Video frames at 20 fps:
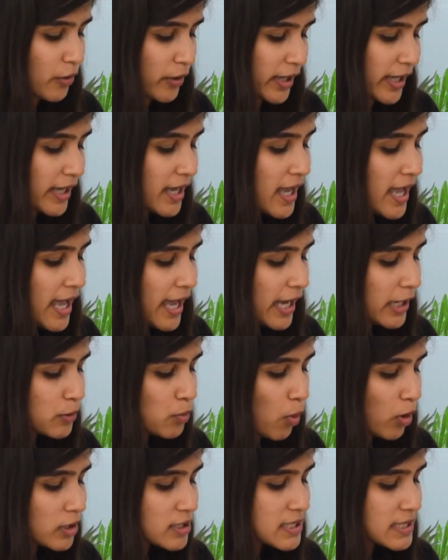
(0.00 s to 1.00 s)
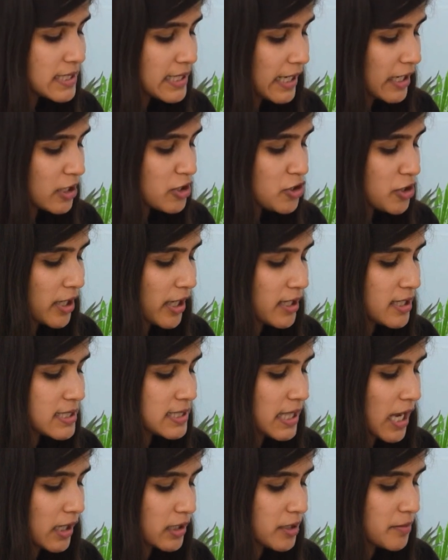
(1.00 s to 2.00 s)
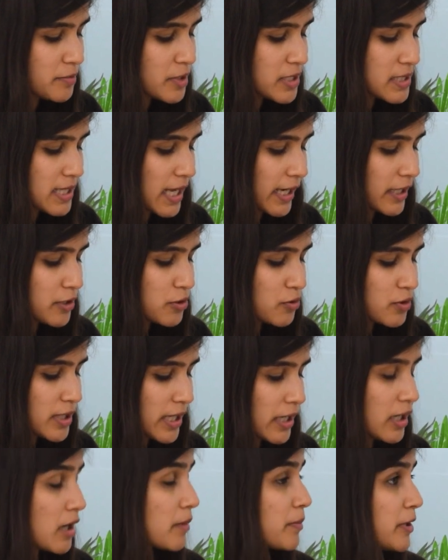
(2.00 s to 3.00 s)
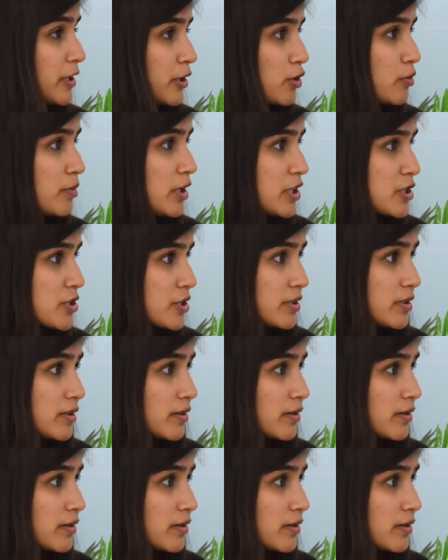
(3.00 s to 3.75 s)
Okay. At what stage can a startup decide to take up incubation?